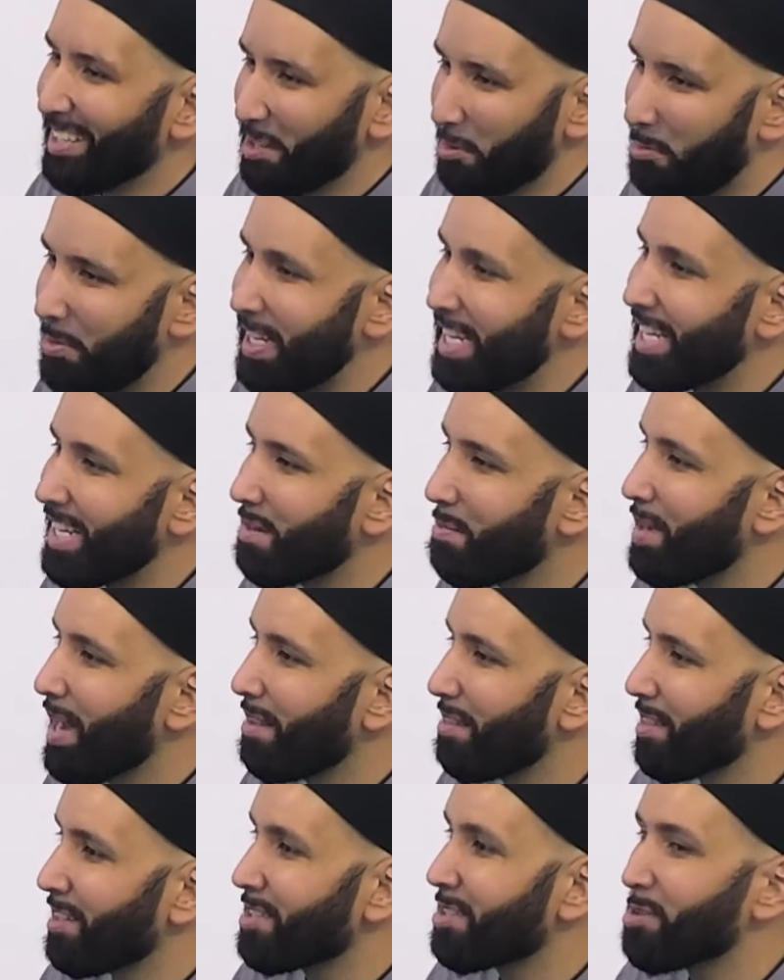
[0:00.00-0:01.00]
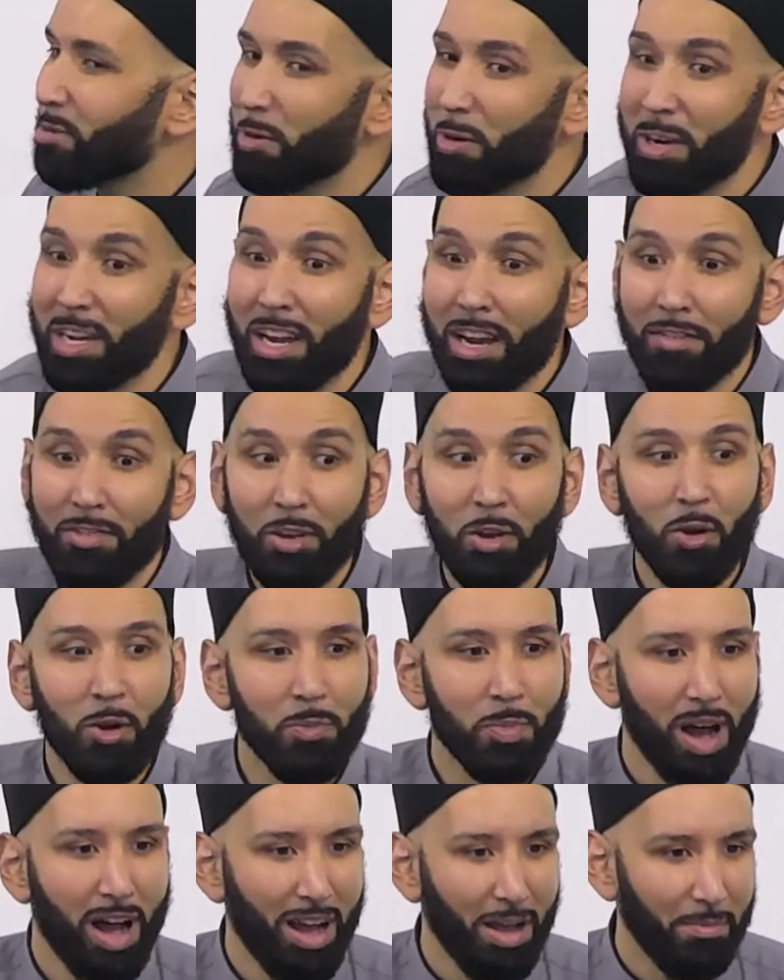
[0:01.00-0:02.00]
You're reading about the story of your
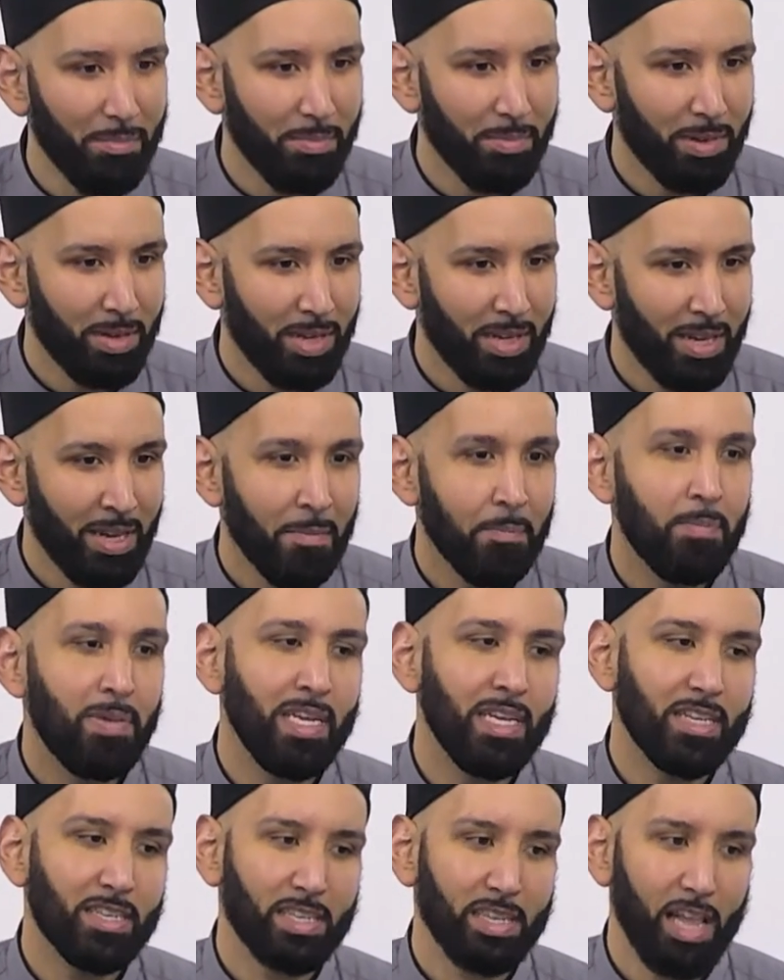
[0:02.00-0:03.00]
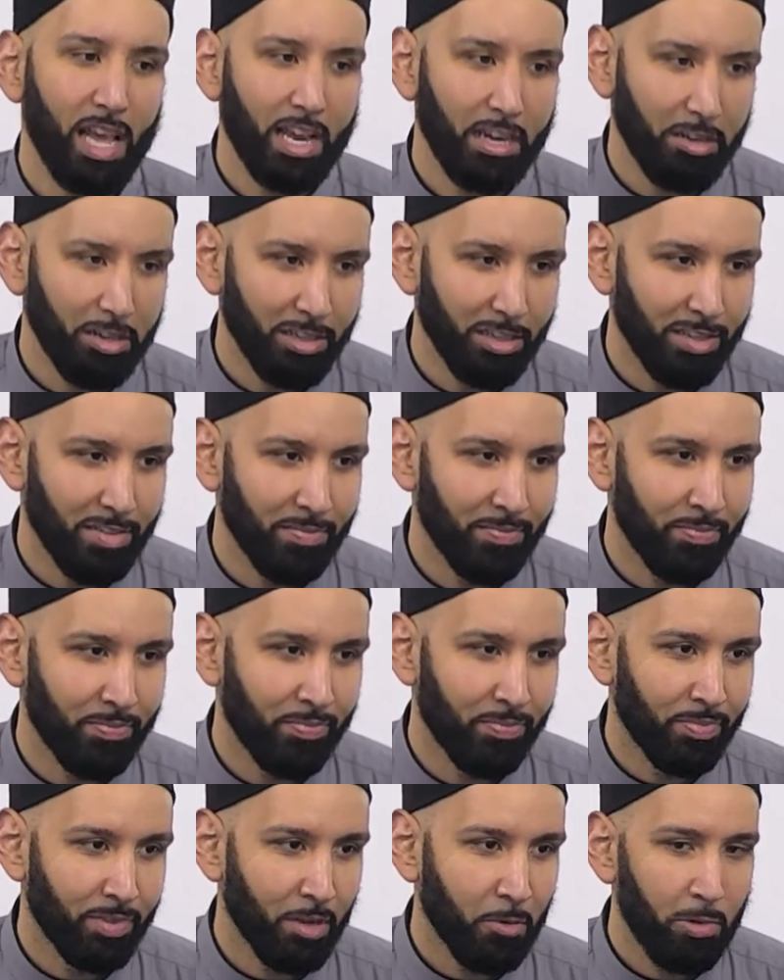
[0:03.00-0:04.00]
mom being slandered
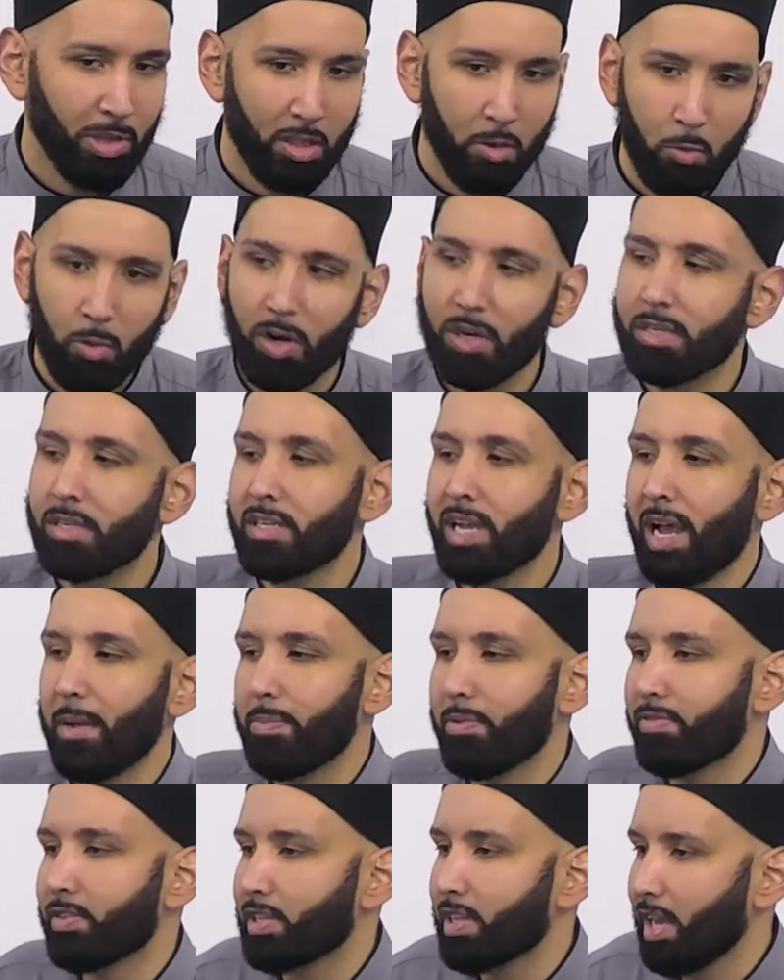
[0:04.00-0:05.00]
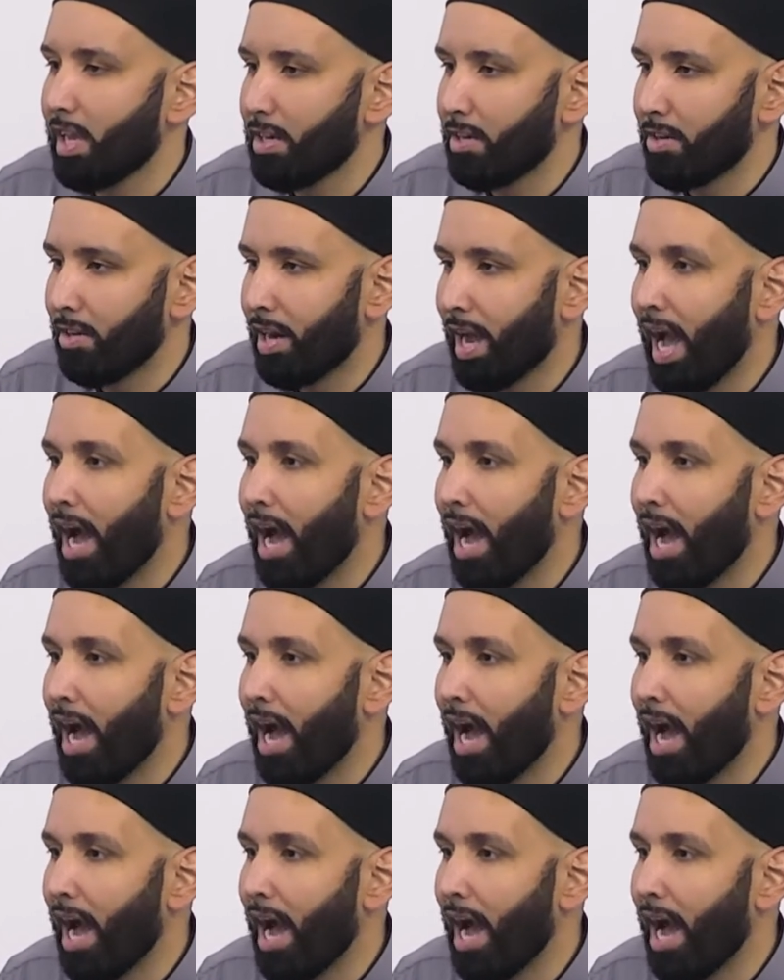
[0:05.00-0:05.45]
with the worst type of slander.